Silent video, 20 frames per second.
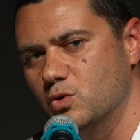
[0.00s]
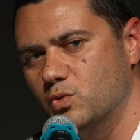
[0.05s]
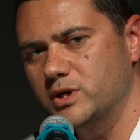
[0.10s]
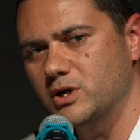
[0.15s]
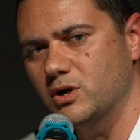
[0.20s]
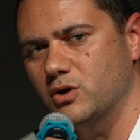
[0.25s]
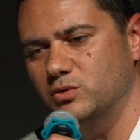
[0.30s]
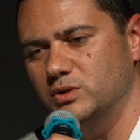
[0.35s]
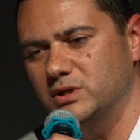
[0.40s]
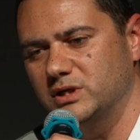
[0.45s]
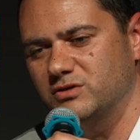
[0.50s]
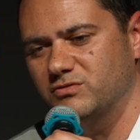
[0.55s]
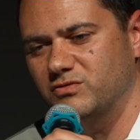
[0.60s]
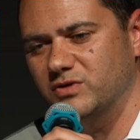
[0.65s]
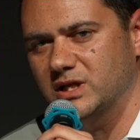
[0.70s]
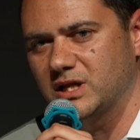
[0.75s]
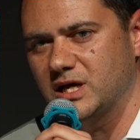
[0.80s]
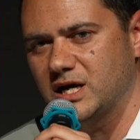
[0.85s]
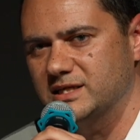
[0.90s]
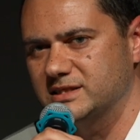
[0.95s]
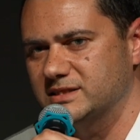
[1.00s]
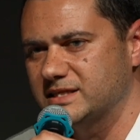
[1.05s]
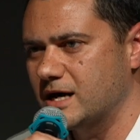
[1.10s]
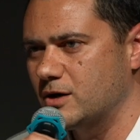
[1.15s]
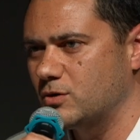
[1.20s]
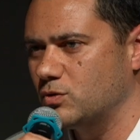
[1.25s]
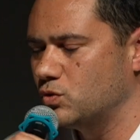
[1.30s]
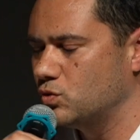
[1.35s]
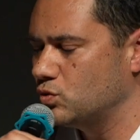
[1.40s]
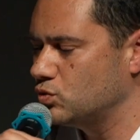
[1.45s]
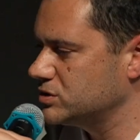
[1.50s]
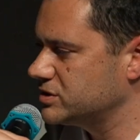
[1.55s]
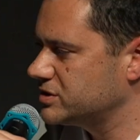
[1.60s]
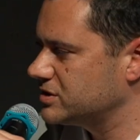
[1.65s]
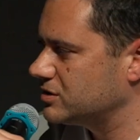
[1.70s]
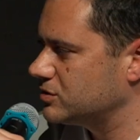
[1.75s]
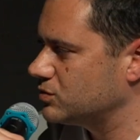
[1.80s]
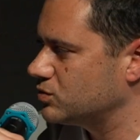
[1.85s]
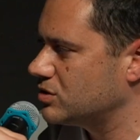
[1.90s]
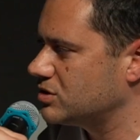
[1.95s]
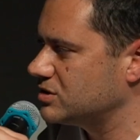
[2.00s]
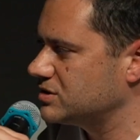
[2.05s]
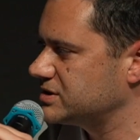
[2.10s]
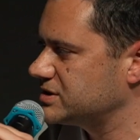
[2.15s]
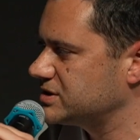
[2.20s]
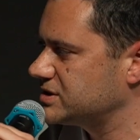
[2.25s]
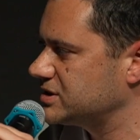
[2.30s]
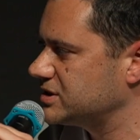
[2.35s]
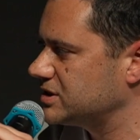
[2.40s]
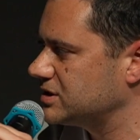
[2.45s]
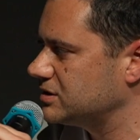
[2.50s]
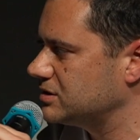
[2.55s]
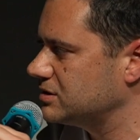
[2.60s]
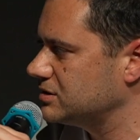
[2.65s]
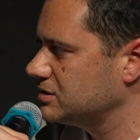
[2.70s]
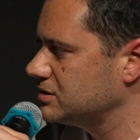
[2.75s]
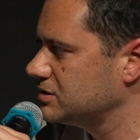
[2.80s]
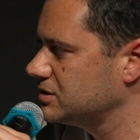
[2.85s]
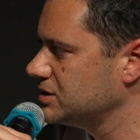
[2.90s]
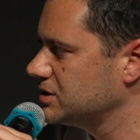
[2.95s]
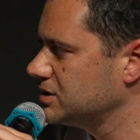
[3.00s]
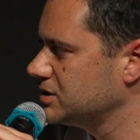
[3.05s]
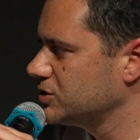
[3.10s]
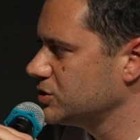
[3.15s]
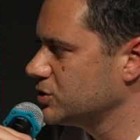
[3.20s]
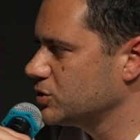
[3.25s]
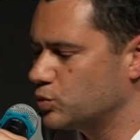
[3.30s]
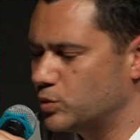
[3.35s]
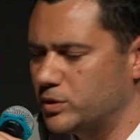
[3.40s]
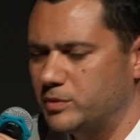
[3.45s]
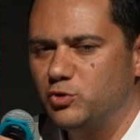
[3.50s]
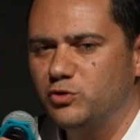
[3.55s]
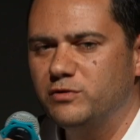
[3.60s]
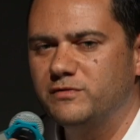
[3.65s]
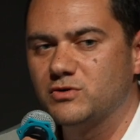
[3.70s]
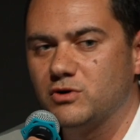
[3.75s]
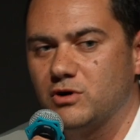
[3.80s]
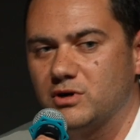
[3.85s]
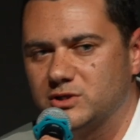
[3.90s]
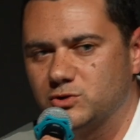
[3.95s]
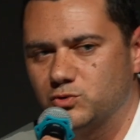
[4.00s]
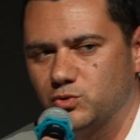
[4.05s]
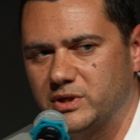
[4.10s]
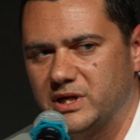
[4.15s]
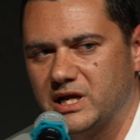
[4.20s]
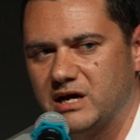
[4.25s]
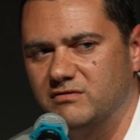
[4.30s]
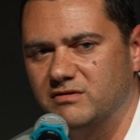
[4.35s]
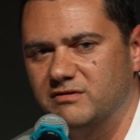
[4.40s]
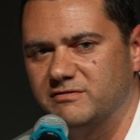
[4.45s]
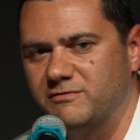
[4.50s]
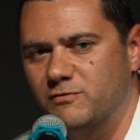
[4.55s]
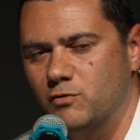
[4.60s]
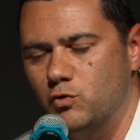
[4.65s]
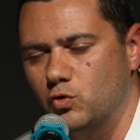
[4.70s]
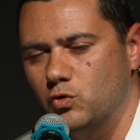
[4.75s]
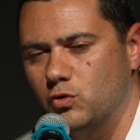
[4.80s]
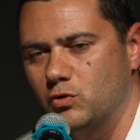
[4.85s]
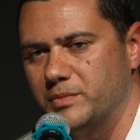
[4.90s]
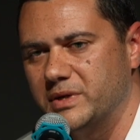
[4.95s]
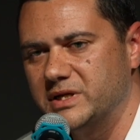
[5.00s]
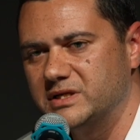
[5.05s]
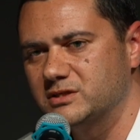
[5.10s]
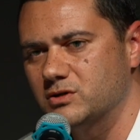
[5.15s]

we only realized how haunted it was till we moved on to another form.